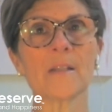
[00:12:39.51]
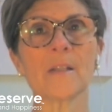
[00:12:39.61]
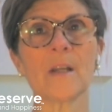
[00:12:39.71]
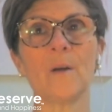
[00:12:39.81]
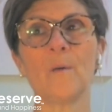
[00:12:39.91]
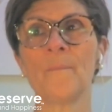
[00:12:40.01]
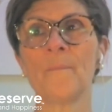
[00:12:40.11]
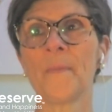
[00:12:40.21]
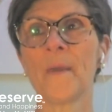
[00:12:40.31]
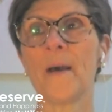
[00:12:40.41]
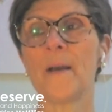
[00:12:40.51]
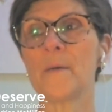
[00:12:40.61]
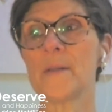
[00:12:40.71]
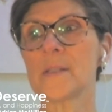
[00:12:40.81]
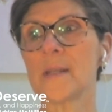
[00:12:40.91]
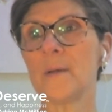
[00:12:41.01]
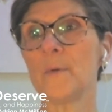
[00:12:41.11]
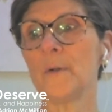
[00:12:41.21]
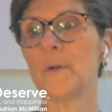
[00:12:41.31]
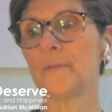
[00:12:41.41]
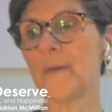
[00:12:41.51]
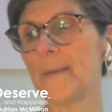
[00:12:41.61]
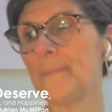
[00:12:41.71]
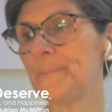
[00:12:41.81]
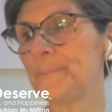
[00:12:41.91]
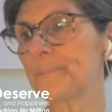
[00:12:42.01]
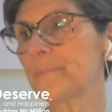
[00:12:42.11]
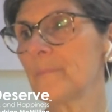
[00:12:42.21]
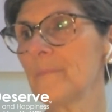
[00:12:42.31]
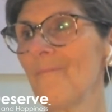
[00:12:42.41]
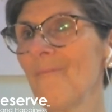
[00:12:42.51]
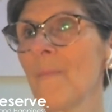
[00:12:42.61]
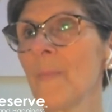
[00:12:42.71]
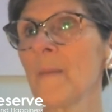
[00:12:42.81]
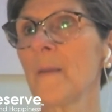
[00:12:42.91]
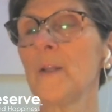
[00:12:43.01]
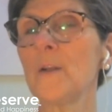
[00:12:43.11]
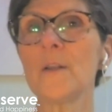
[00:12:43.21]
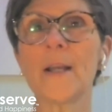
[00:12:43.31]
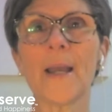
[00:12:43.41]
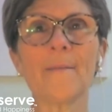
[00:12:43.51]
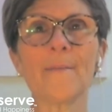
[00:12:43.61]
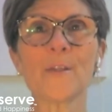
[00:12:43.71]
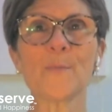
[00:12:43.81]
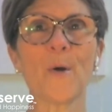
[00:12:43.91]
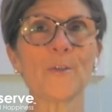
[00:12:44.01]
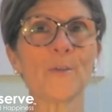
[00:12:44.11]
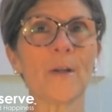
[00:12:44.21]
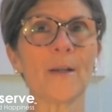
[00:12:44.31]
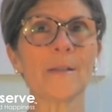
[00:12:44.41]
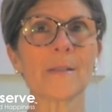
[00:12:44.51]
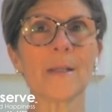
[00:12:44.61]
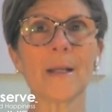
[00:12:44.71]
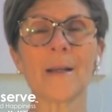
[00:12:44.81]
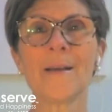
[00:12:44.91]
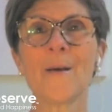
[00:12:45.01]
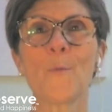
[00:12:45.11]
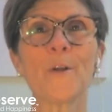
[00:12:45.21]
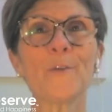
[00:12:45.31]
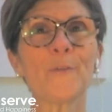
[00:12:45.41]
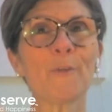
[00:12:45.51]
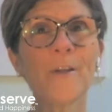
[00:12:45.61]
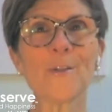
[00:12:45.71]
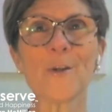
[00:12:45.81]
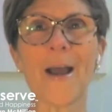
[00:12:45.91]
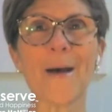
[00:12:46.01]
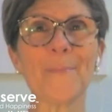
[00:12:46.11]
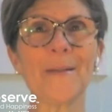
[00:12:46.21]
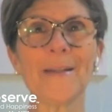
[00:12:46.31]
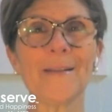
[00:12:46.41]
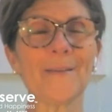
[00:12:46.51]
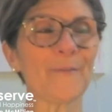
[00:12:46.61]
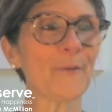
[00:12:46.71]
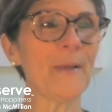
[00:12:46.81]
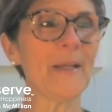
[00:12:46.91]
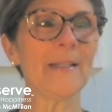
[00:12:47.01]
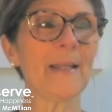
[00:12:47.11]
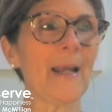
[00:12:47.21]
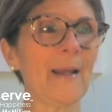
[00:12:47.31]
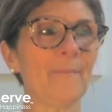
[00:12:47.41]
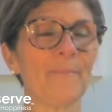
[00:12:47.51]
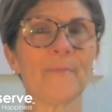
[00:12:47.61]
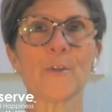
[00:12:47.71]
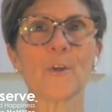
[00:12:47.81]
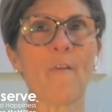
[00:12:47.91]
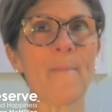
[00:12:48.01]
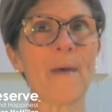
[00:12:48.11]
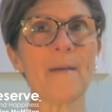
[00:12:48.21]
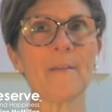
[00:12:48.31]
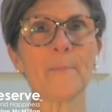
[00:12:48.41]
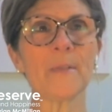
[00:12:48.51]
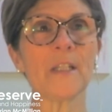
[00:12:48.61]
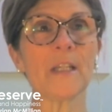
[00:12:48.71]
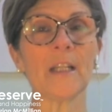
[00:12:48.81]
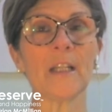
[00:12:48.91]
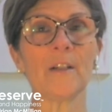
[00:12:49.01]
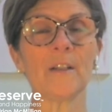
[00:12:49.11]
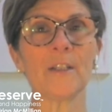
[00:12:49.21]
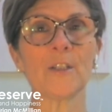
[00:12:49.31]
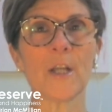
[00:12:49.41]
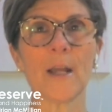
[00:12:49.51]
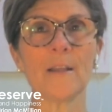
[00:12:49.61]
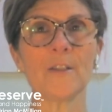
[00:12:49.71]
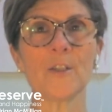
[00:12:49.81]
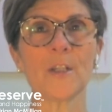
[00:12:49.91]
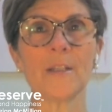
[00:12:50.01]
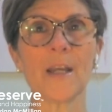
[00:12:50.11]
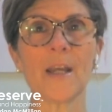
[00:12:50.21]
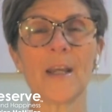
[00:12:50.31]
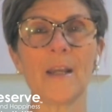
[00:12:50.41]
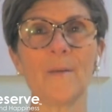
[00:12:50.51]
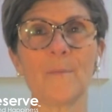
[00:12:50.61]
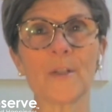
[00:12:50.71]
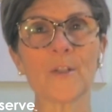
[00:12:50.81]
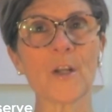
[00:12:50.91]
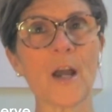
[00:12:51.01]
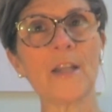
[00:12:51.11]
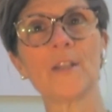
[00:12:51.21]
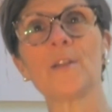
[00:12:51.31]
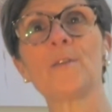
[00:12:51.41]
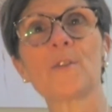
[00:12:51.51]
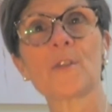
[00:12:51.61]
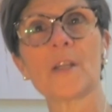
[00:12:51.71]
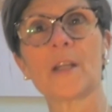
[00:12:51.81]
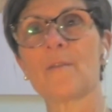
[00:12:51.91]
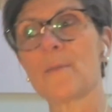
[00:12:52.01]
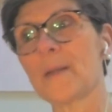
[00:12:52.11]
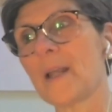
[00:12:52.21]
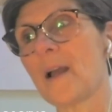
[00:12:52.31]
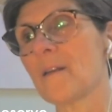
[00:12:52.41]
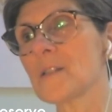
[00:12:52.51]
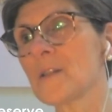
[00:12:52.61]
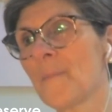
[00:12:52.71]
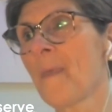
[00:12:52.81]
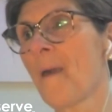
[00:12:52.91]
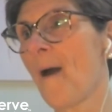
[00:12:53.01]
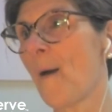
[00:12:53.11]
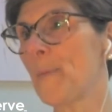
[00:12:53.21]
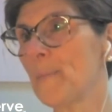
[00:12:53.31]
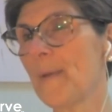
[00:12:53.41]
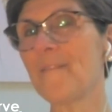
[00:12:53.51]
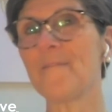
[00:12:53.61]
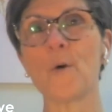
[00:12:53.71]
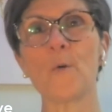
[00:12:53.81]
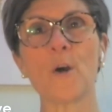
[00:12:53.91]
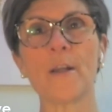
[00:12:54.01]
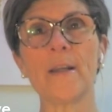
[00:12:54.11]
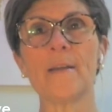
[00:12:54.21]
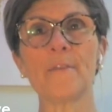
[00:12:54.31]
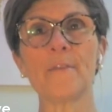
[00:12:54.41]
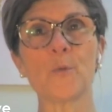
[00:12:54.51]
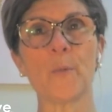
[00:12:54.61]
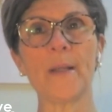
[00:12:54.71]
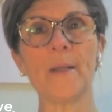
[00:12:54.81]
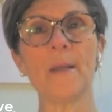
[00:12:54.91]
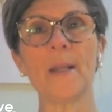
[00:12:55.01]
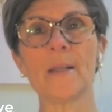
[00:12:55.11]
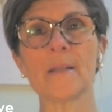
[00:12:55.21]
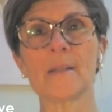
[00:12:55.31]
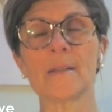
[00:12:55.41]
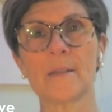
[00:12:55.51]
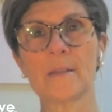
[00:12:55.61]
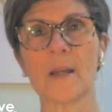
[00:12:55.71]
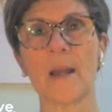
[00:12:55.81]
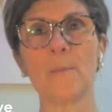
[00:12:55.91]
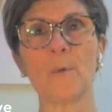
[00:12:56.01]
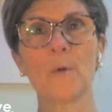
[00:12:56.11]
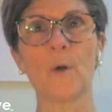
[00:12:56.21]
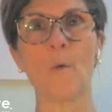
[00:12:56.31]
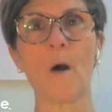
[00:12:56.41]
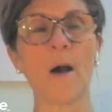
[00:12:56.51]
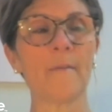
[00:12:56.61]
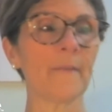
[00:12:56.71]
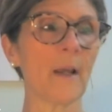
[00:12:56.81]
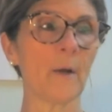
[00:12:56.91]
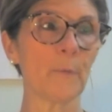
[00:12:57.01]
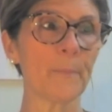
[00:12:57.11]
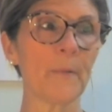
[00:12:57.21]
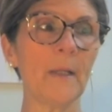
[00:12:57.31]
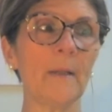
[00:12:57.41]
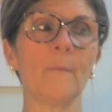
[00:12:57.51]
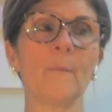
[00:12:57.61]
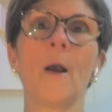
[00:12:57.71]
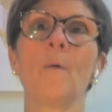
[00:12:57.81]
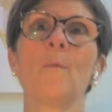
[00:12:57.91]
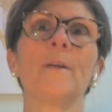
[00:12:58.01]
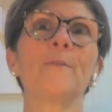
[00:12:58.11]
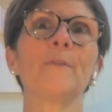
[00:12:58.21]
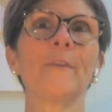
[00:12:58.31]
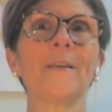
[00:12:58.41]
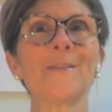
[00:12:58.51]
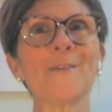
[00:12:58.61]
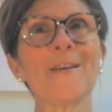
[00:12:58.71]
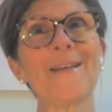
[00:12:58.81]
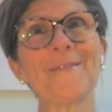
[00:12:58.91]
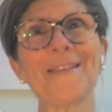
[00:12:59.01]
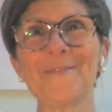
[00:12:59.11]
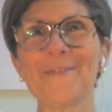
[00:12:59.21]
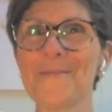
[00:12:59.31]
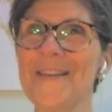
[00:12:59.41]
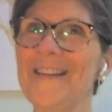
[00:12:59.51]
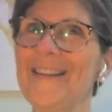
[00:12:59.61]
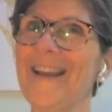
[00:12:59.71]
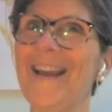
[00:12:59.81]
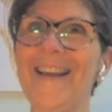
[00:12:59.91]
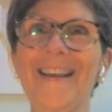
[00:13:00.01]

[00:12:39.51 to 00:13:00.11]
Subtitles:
So I always say, well, if I'm, like I have this mantra, it's like wonderful things are happening for me today. So if I'm having a particularly challenging day, which I do, just like everybody else, I'll put my phone on, and every 20 minutes, the timer will go off and I'll repeat, wonderful things are happening for me today.